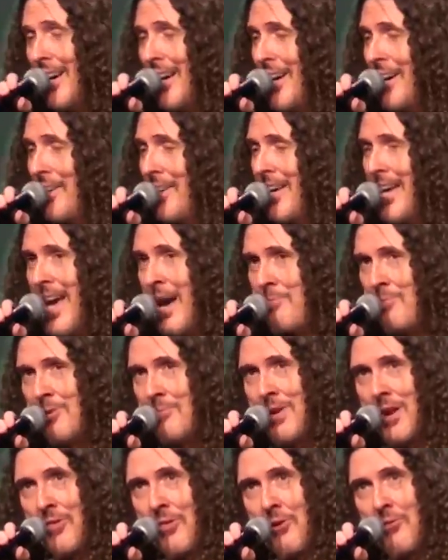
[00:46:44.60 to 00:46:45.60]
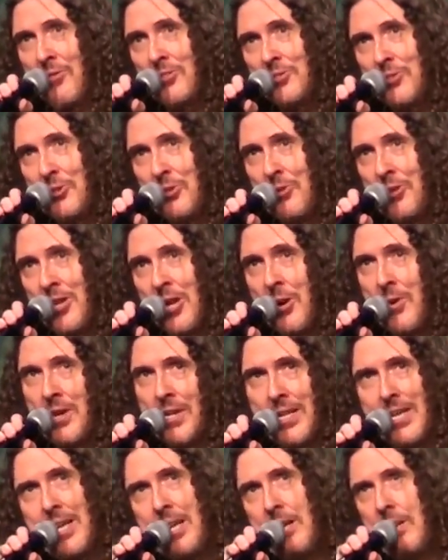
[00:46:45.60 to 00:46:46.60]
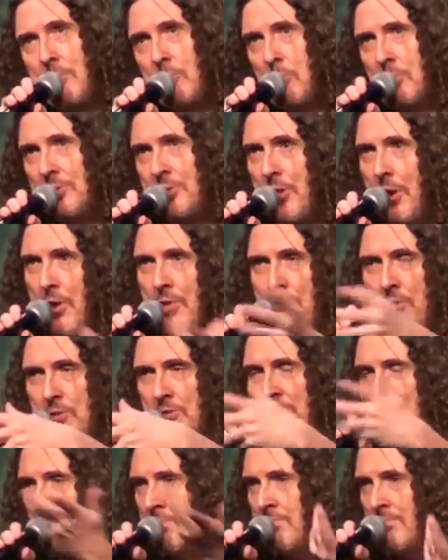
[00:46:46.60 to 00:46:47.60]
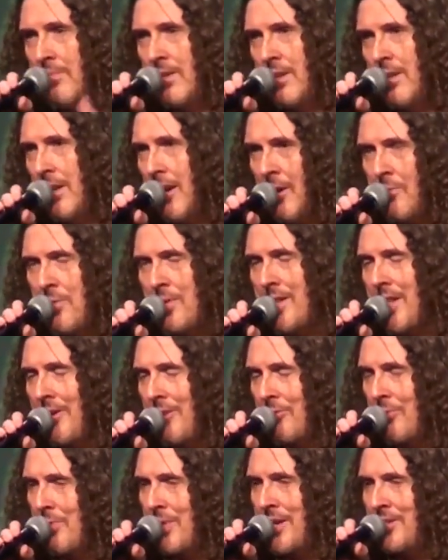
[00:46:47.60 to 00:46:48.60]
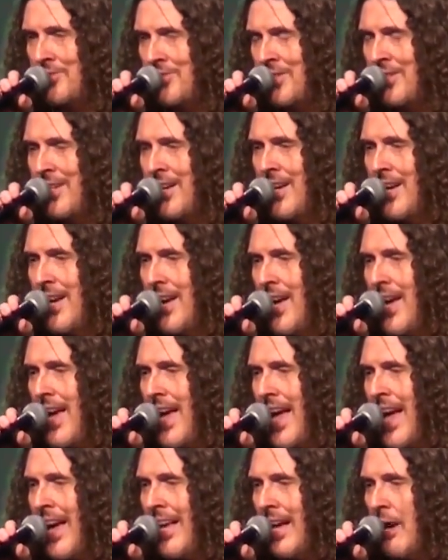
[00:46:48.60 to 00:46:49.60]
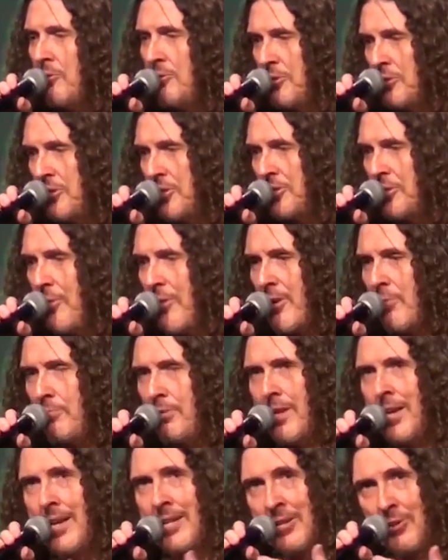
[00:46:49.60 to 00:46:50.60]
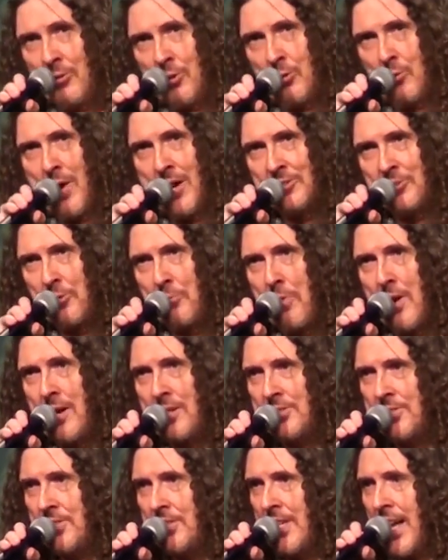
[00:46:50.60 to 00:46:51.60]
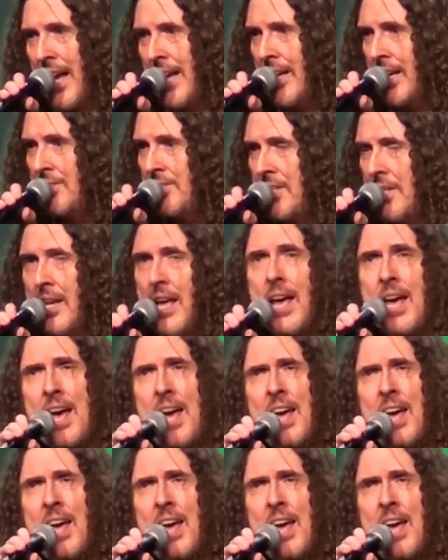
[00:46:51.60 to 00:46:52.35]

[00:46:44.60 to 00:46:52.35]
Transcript: Uh, he happened to be there in the studio, and he was there for some unrelated reason. And I was just about to play Another One Rides the Bus, and I said,